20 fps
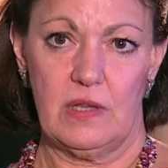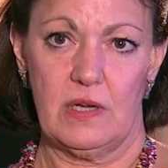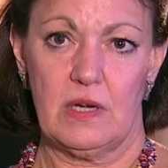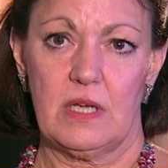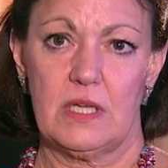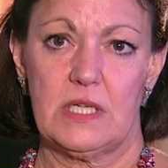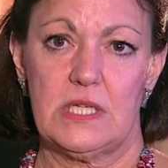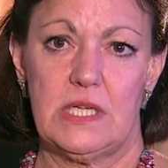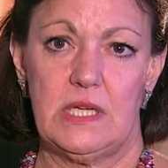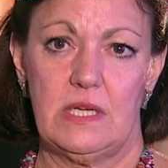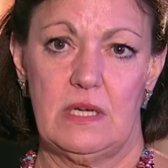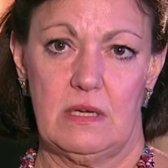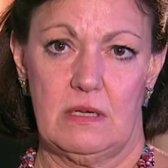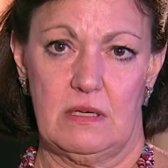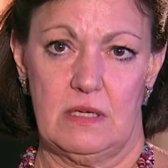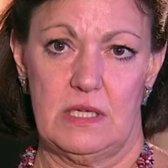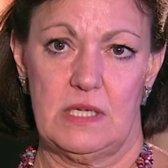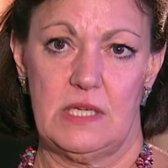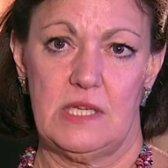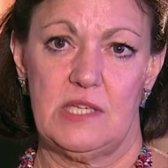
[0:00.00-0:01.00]
the
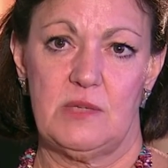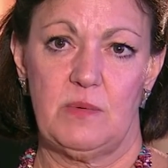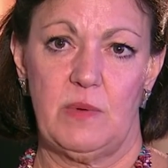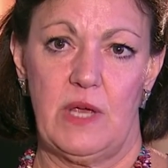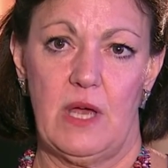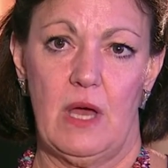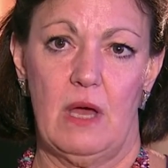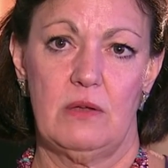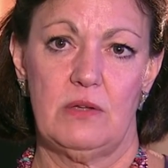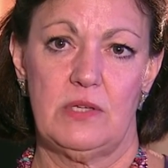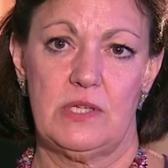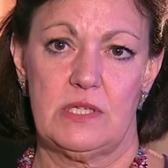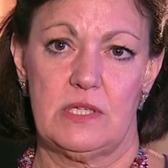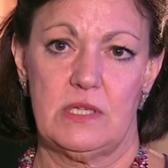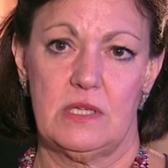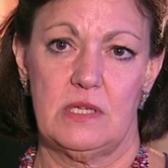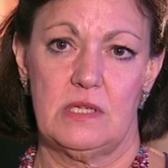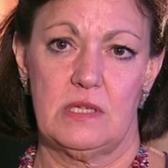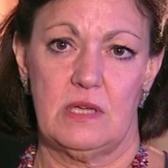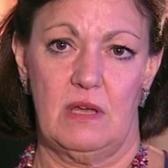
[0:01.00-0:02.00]
1990s, we hosted